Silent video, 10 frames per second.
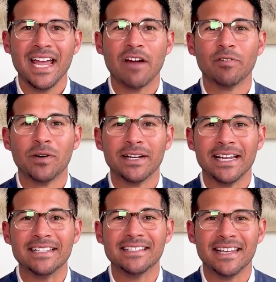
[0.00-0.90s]
Hey everyone,
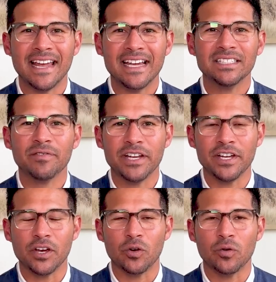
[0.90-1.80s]
in today's
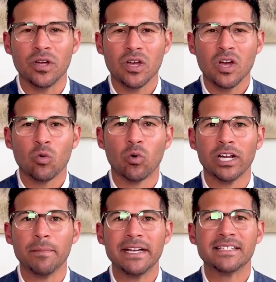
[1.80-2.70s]
video, we're
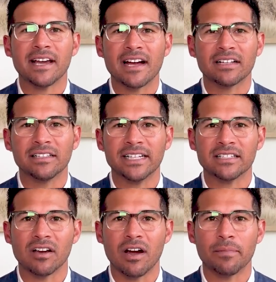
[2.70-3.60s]
going to be tackling a
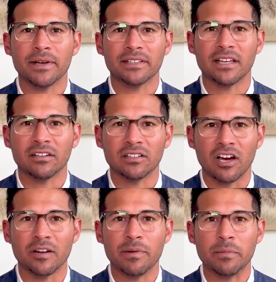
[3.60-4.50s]
topic that a
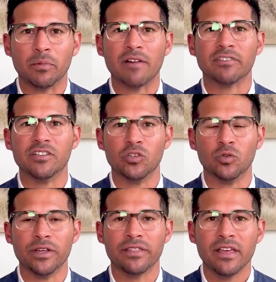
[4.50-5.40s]
lot of people have to deal
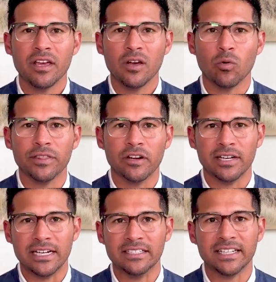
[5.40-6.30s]
with when they're
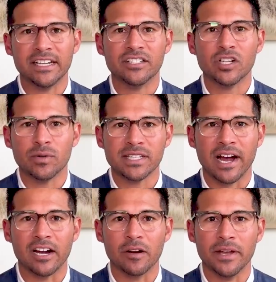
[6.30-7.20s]
easing into
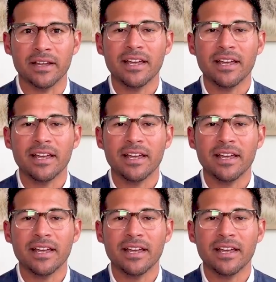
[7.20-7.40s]
retirement,